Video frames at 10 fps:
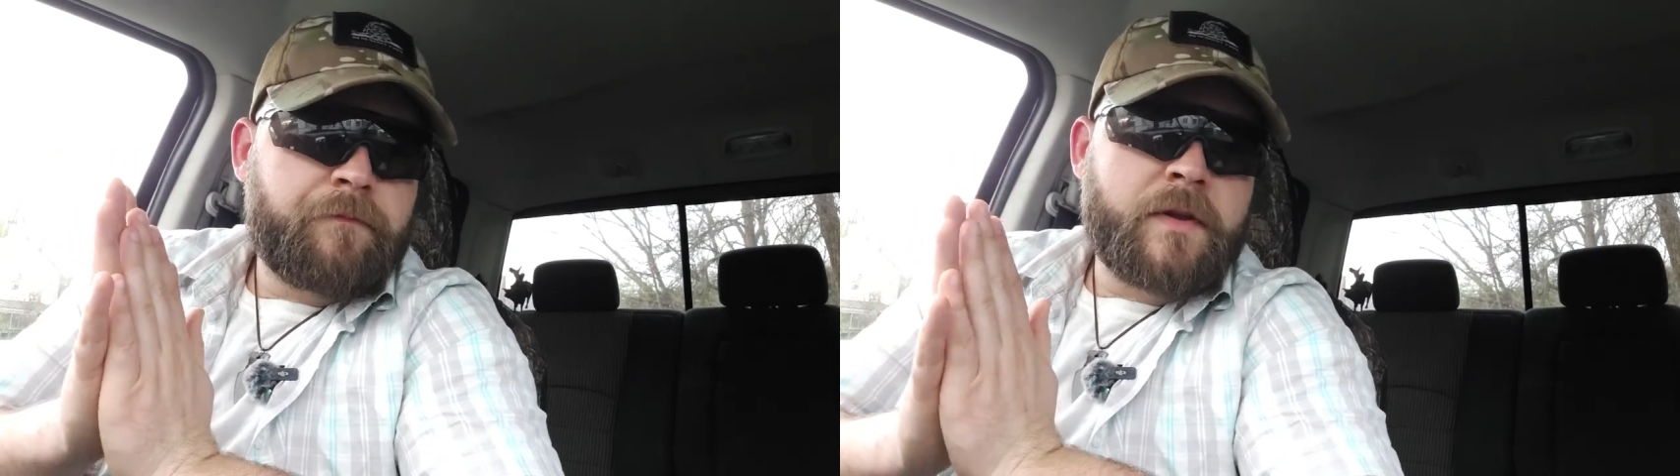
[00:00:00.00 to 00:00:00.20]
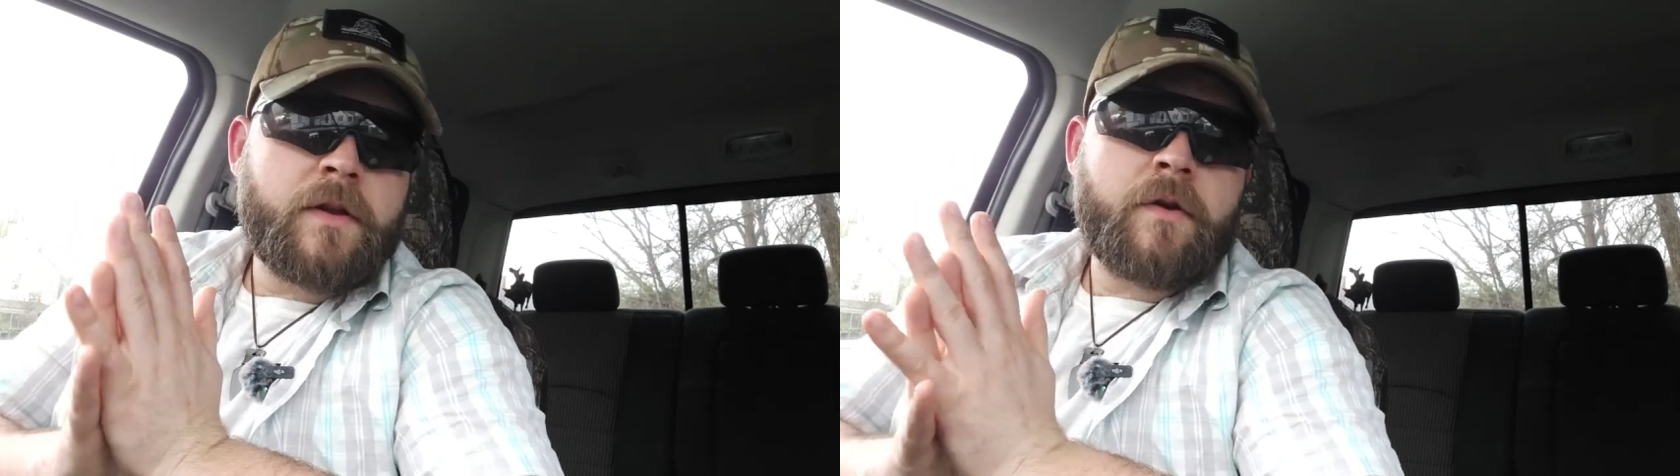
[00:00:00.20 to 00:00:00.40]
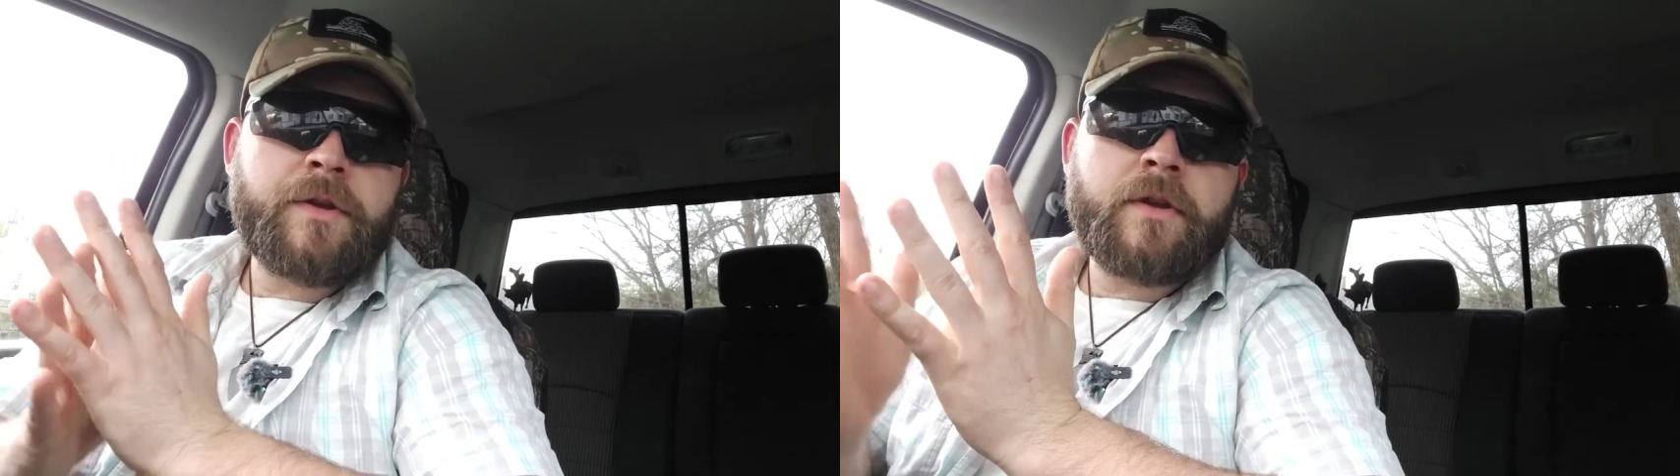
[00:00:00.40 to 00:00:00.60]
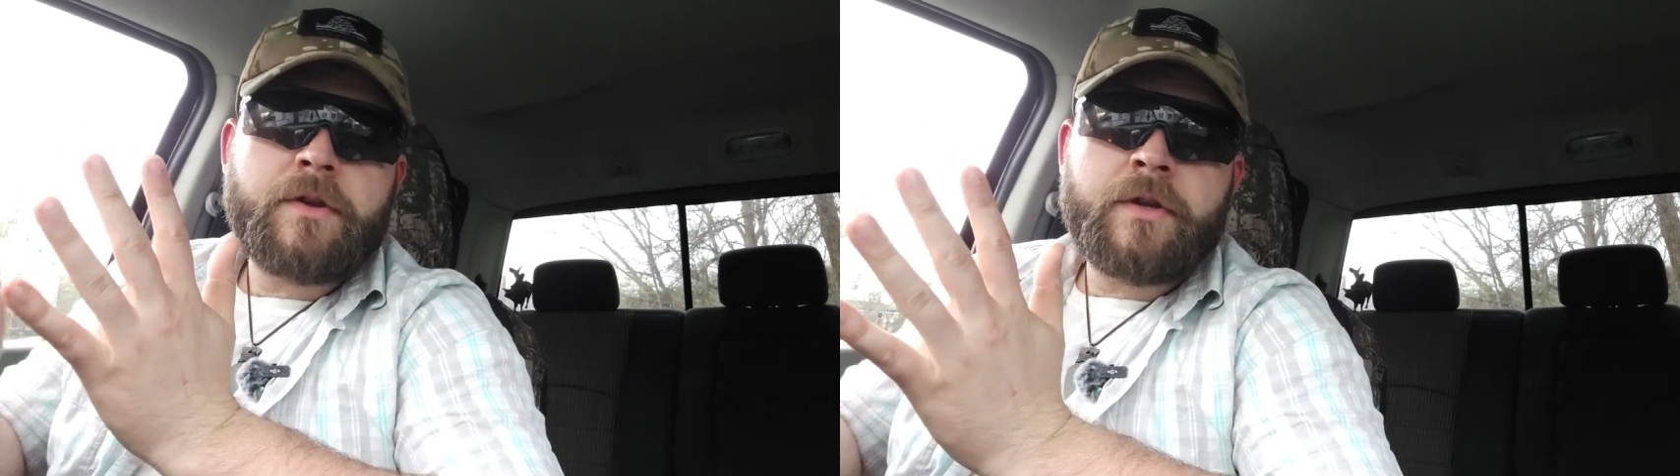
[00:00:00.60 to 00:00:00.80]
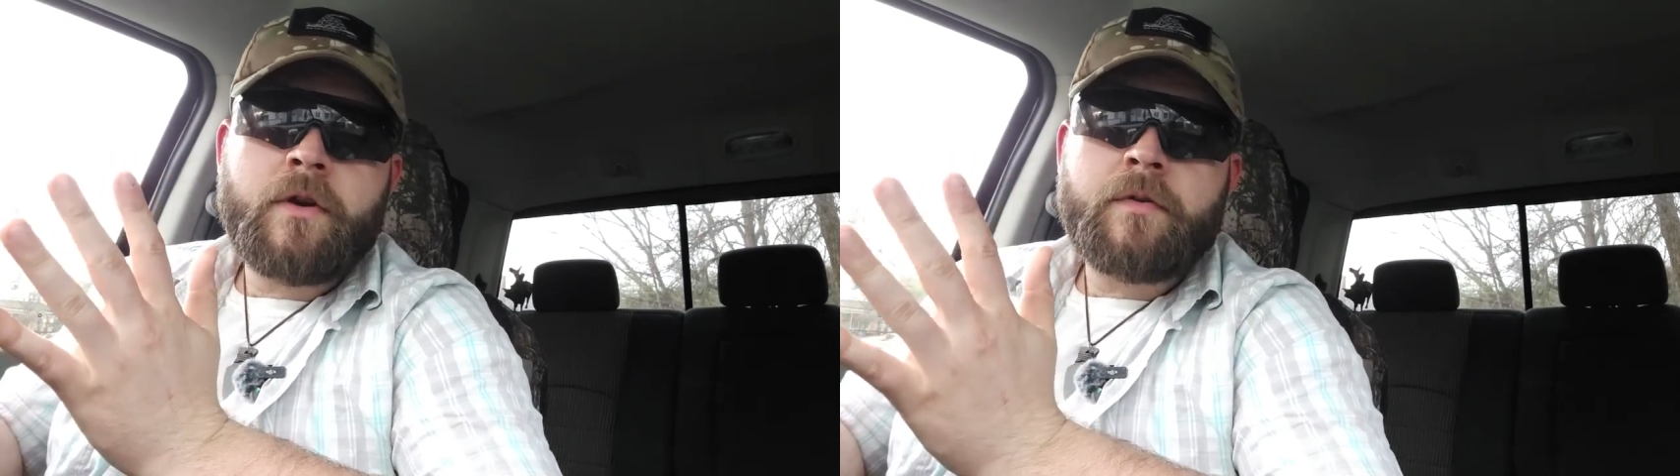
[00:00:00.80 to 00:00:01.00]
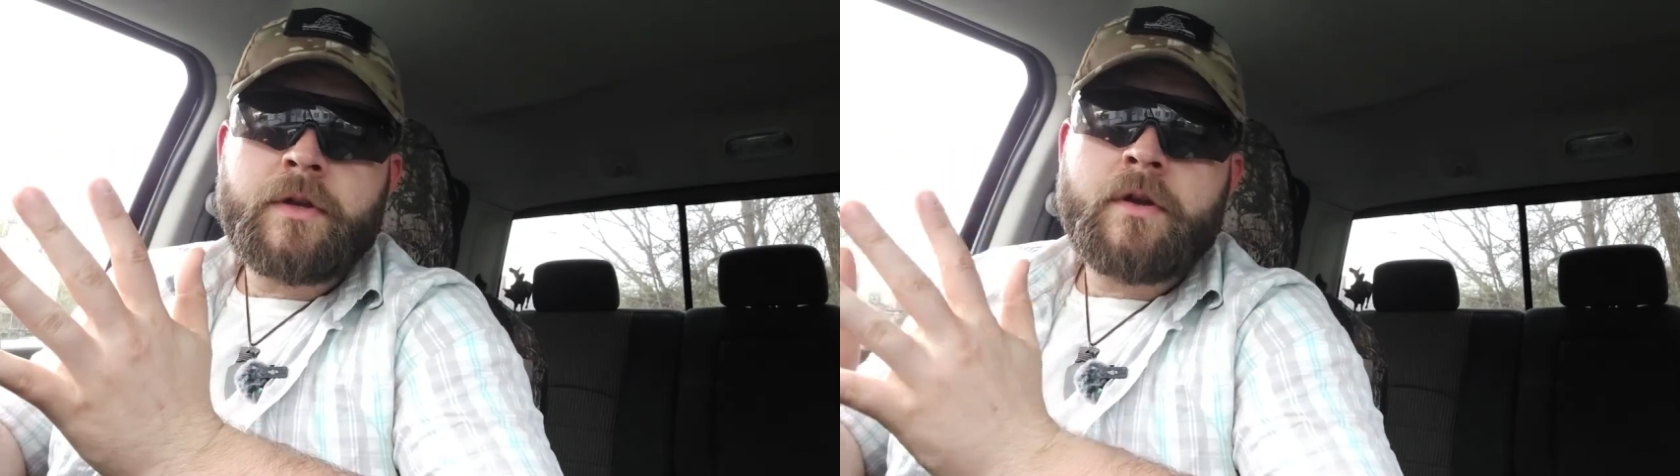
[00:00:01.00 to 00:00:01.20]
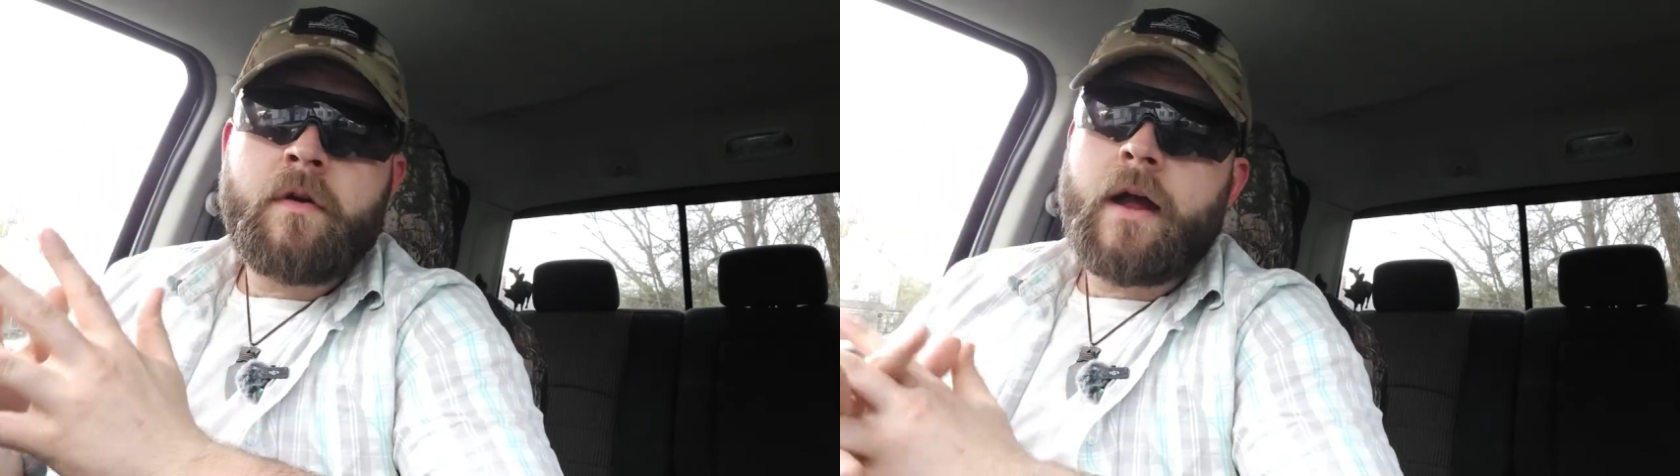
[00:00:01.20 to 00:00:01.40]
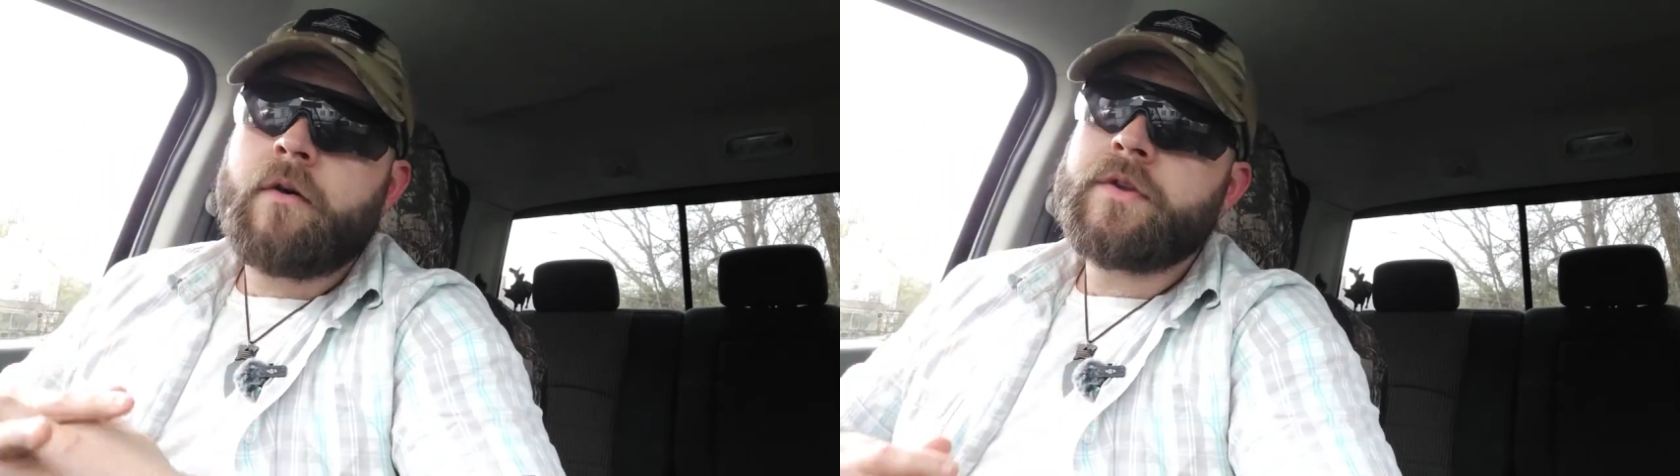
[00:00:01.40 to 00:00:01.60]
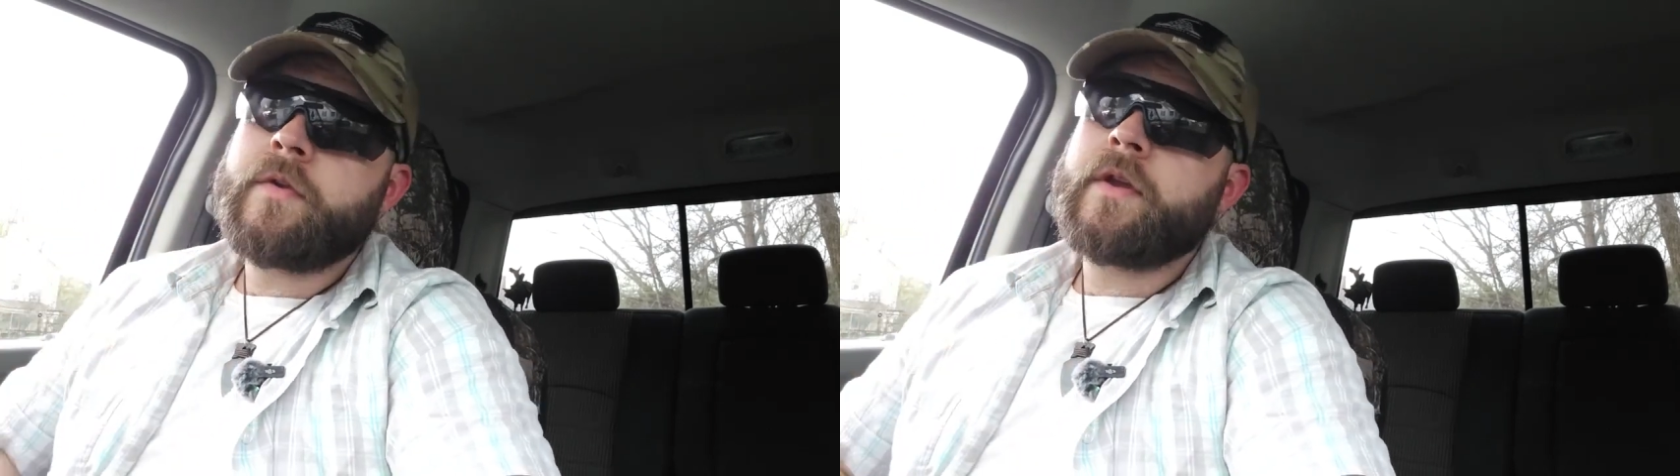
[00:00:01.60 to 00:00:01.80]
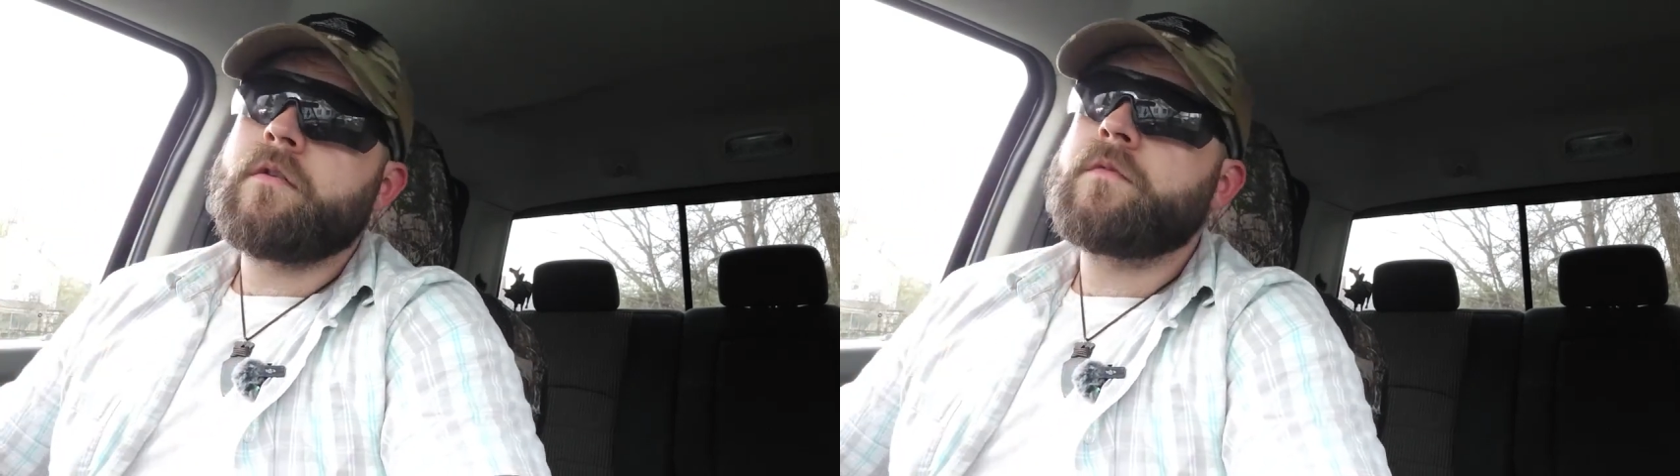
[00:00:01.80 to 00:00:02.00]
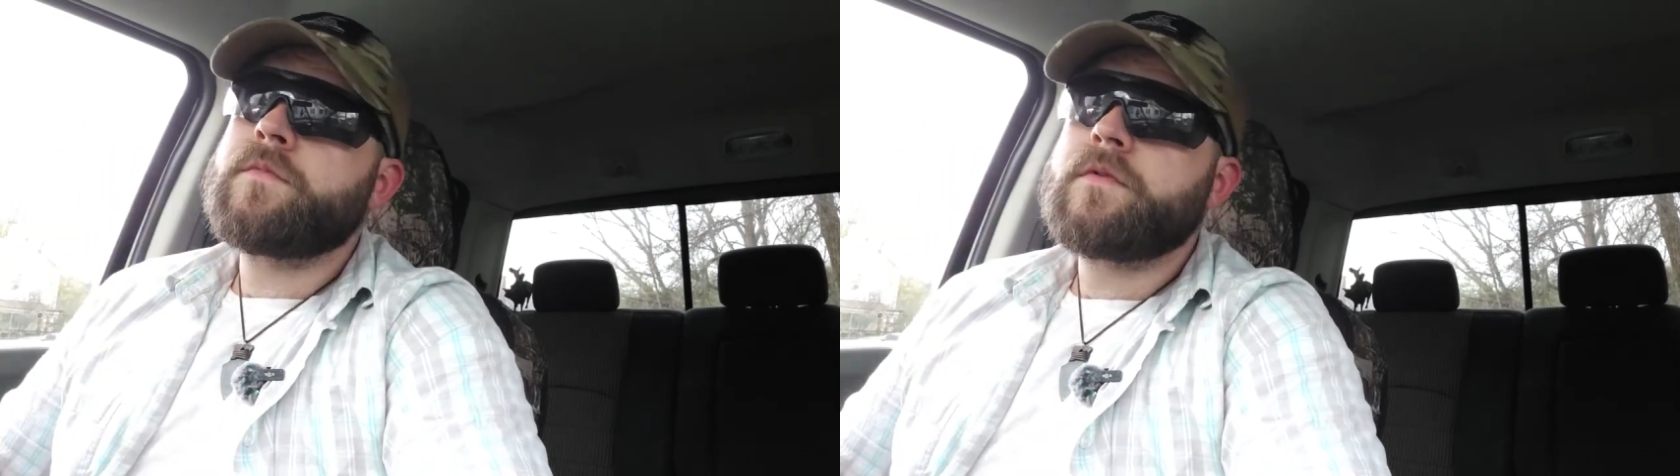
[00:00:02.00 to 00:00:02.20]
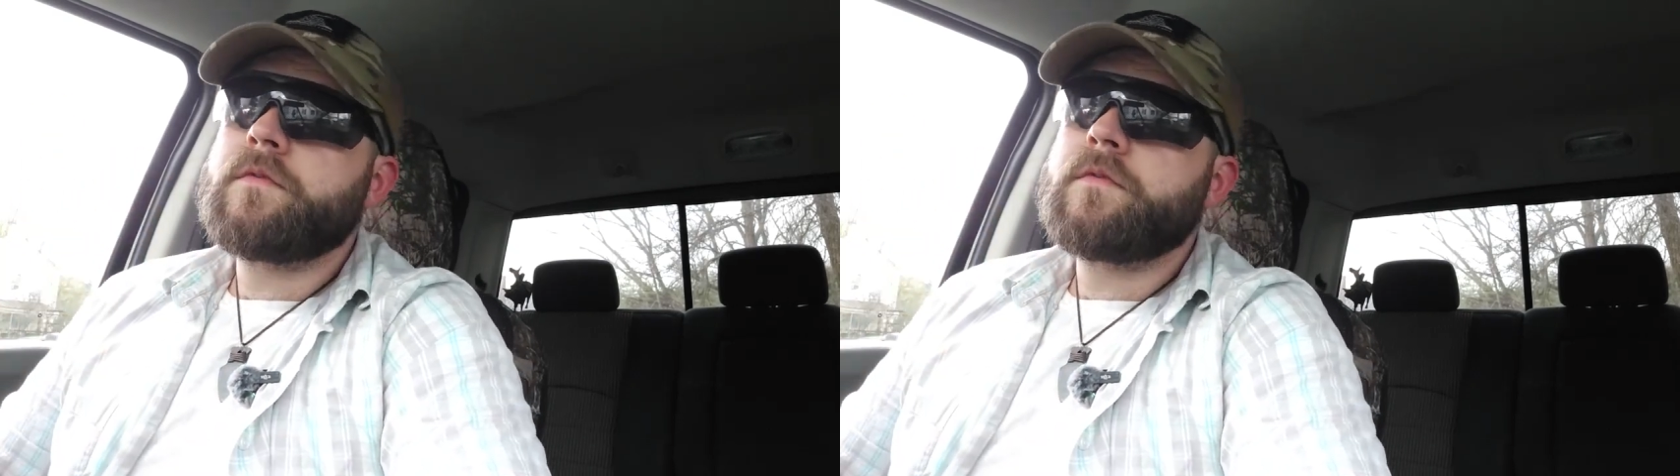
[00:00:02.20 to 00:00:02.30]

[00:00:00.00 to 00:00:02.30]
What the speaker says: You know how you hear